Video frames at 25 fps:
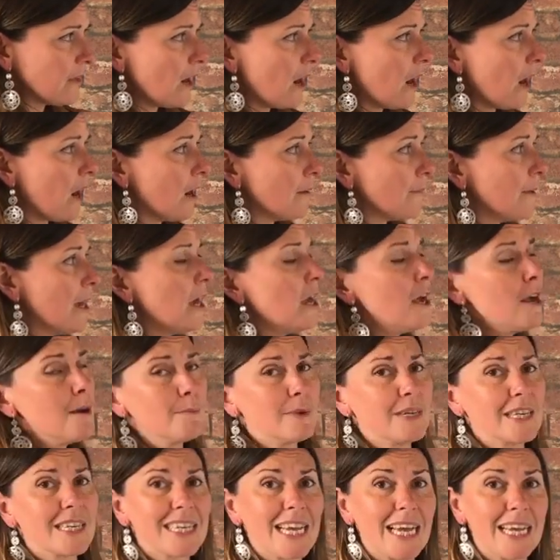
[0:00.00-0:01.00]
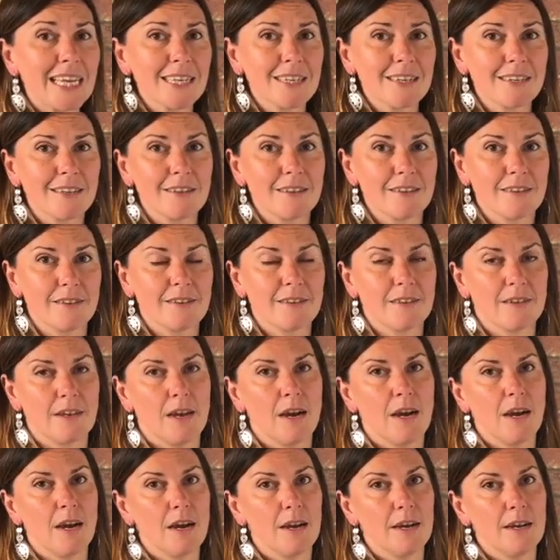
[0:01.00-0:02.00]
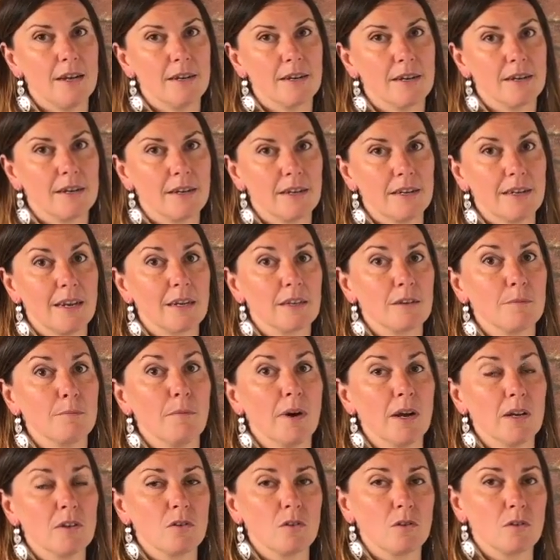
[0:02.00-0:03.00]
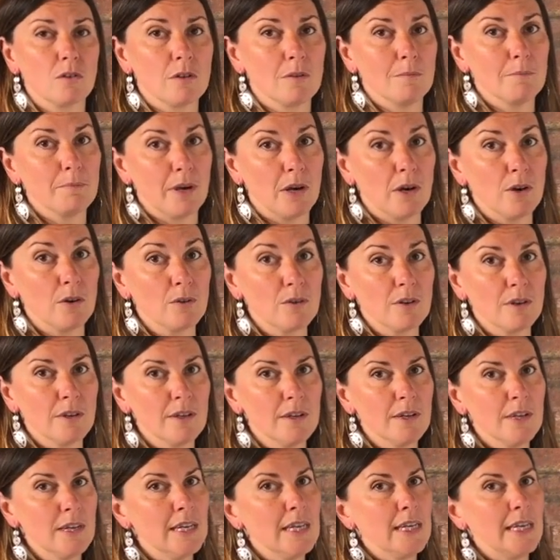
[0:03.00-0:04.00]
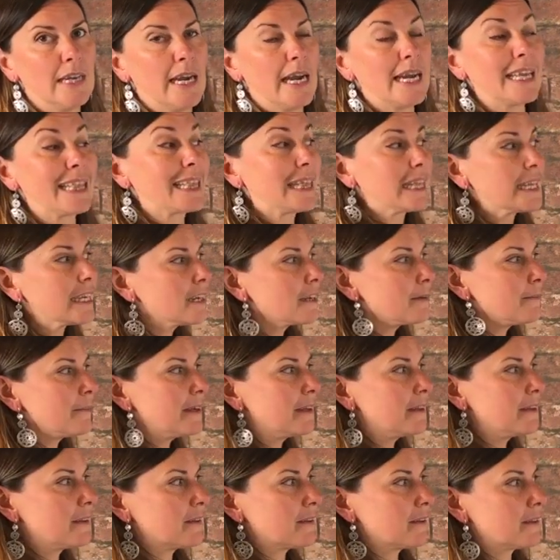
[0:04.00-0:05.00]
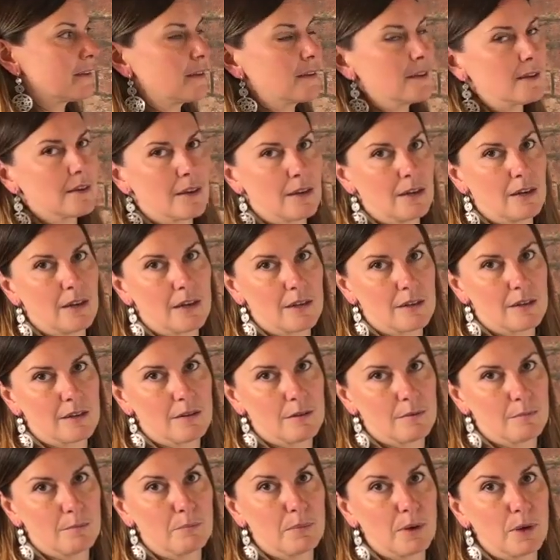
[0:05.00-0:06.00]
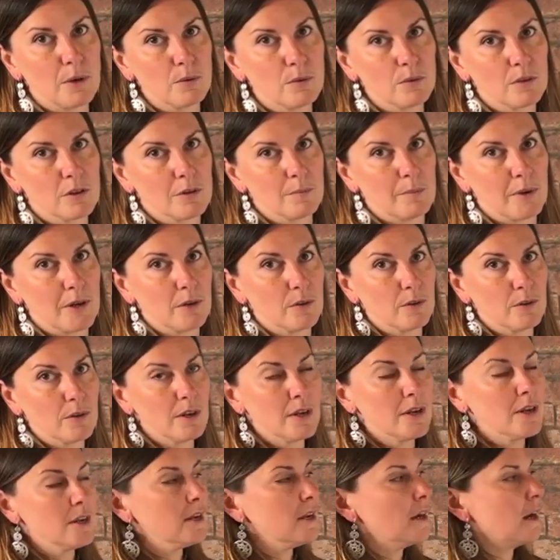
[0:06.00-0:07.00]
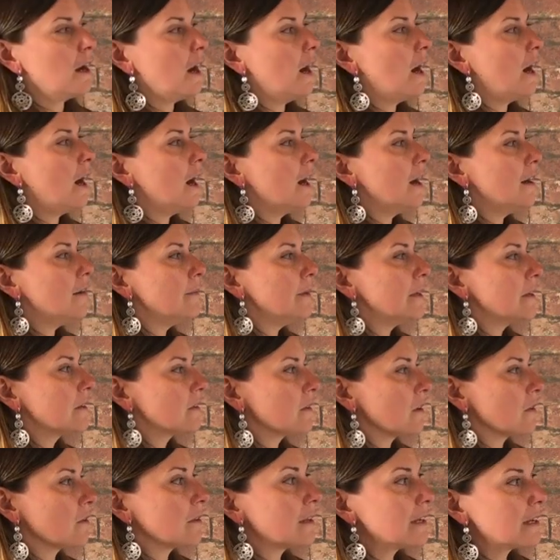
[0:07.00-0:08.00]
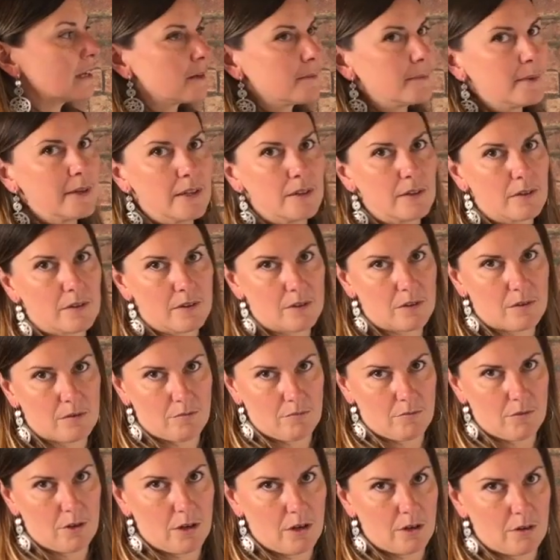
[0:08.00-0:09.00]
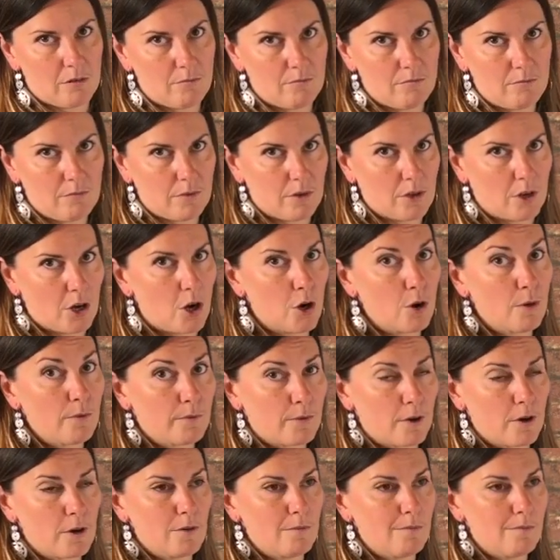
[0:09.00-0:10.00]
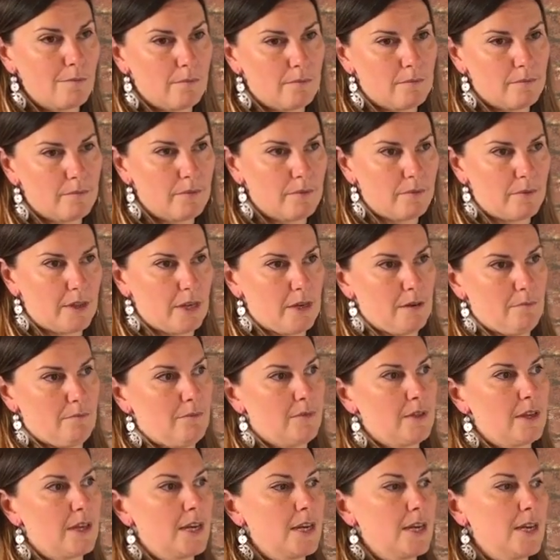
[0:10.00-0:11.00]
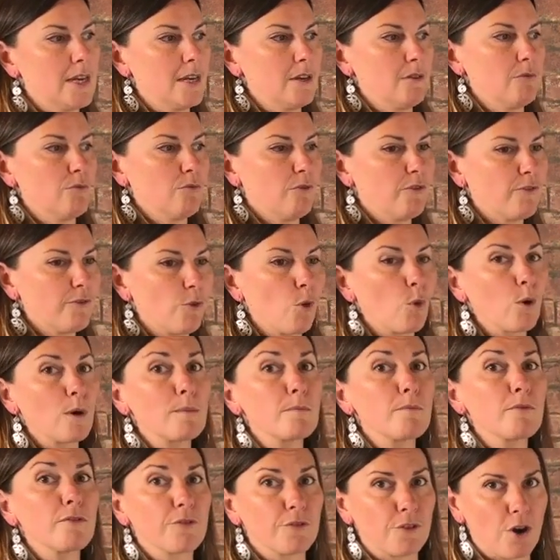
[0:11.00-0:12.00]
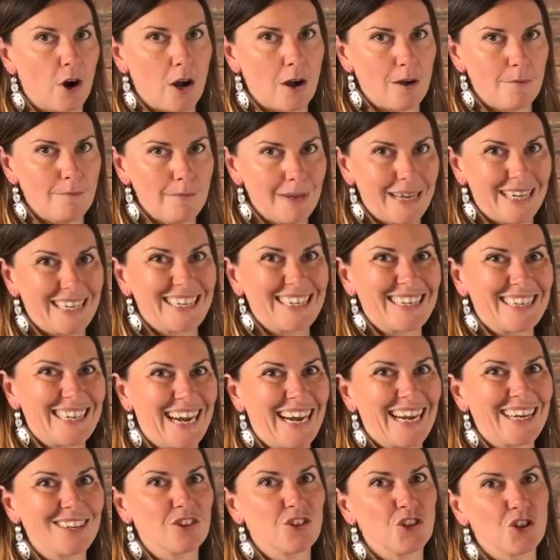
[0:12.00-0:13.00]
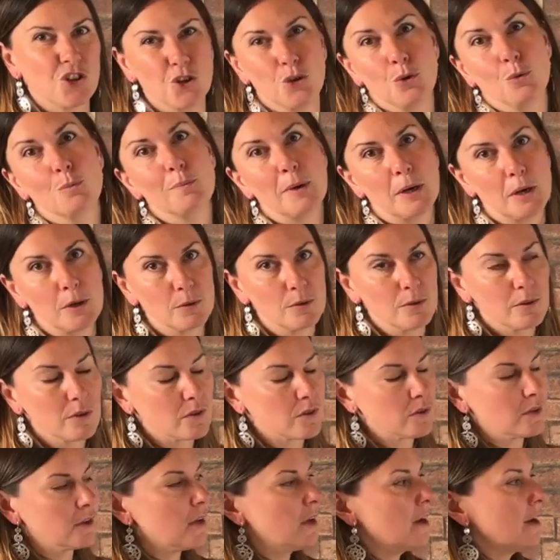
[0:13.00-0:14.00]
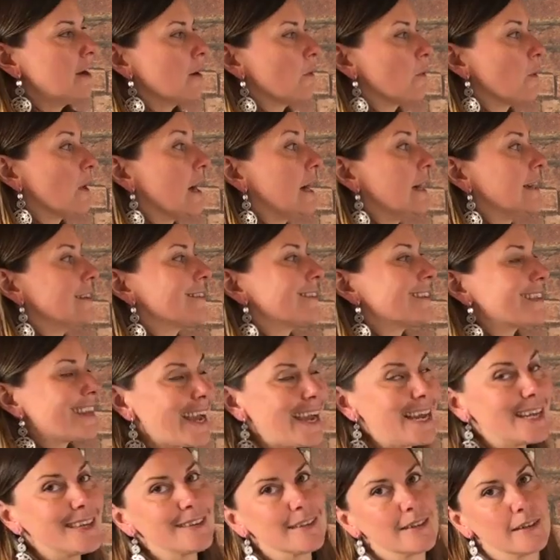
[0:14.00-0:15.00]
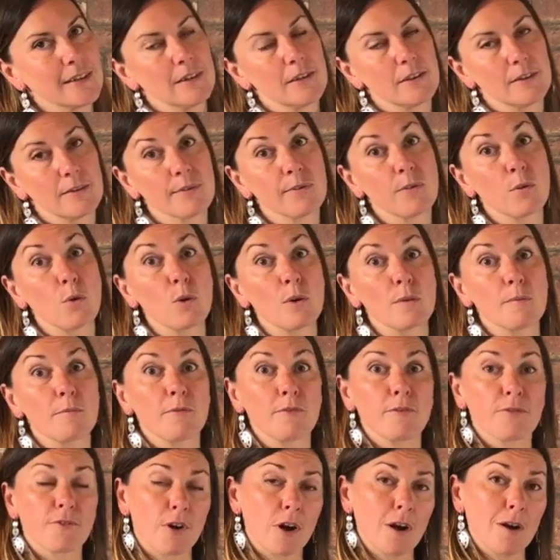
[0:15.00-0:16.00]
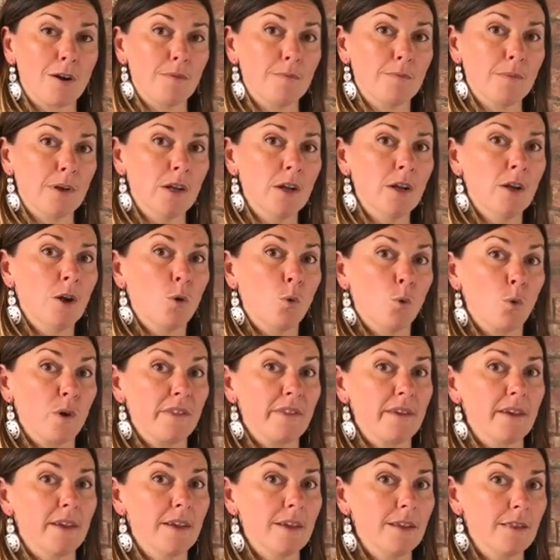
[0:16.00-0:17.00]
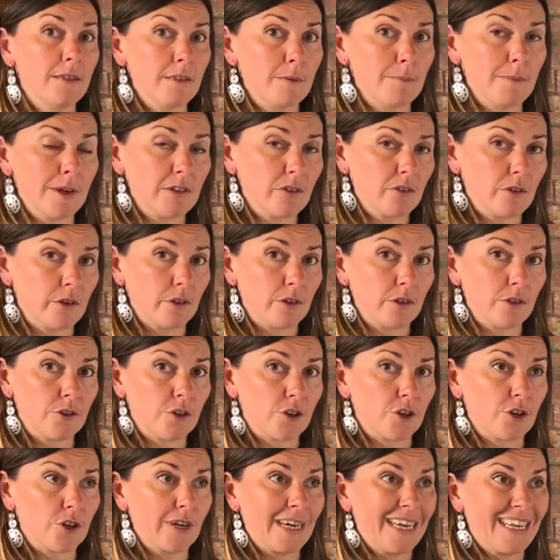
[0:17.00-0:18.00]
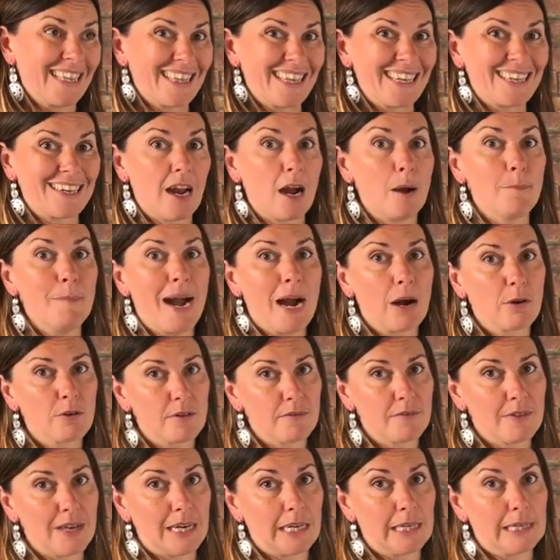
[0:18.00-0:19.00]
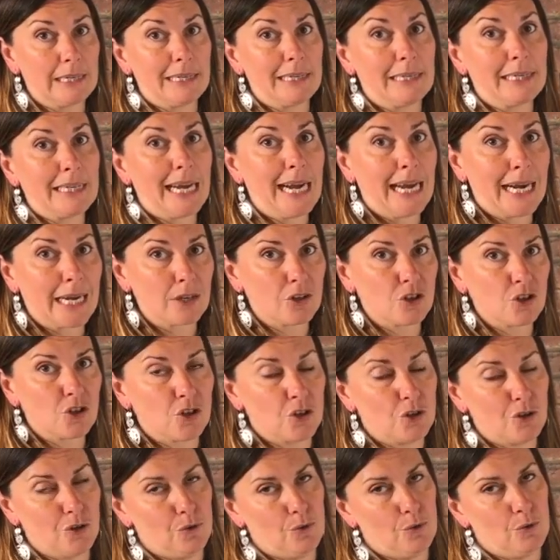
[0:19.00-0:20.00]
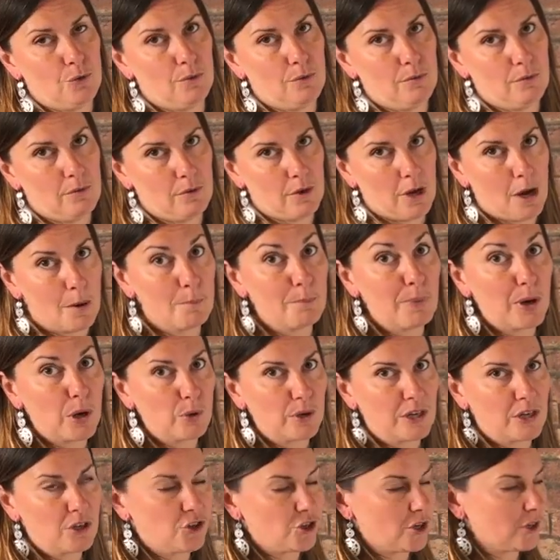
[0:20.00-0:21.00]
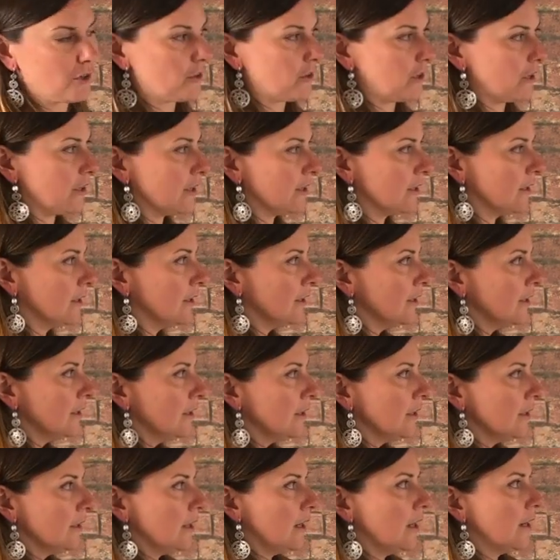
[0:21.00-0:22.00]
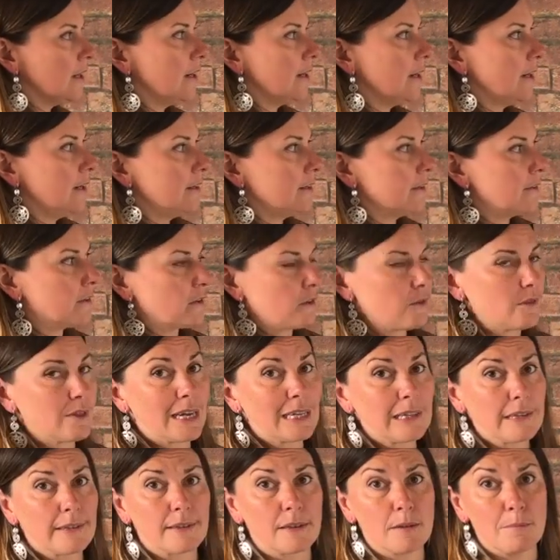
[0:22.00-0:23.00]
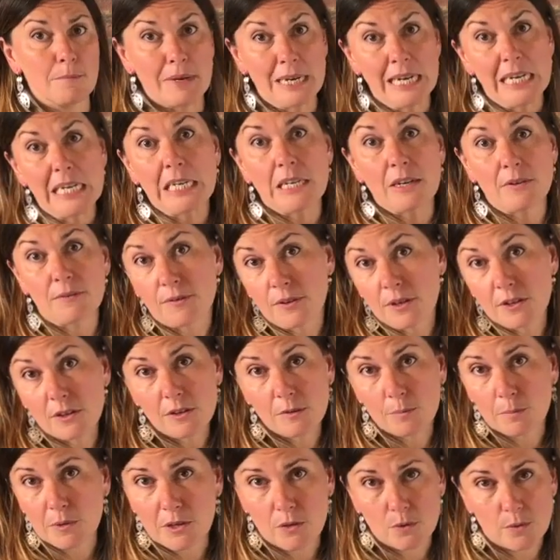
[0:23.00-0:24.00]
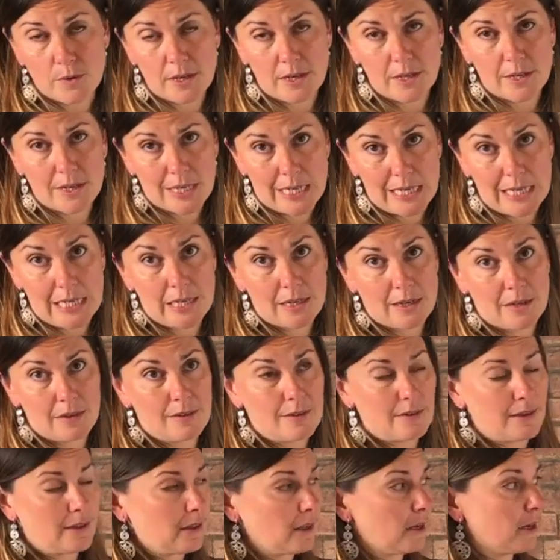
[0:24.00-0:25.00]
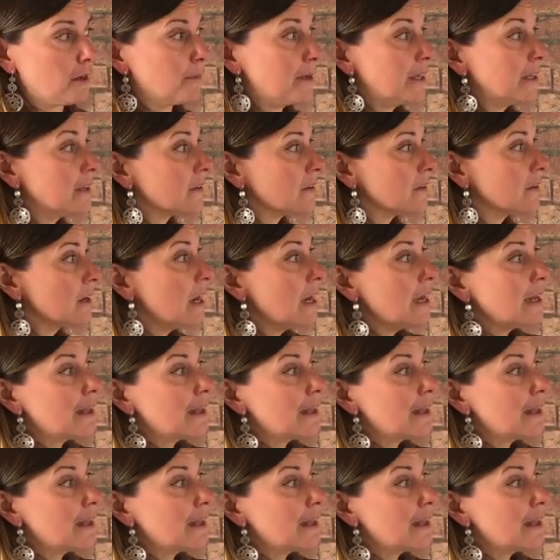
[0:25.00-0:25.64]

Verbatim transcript: Um, but tendons uh, connect muscle to bone, and ligaments connect bone to bone. Um, so ligaments, you know, go from, they, they form from and attach to bones, whereas tendons form from within the musculature and then come out of that and attach to a bony junction. Uh, so that's the main difference between tendons and ligaments.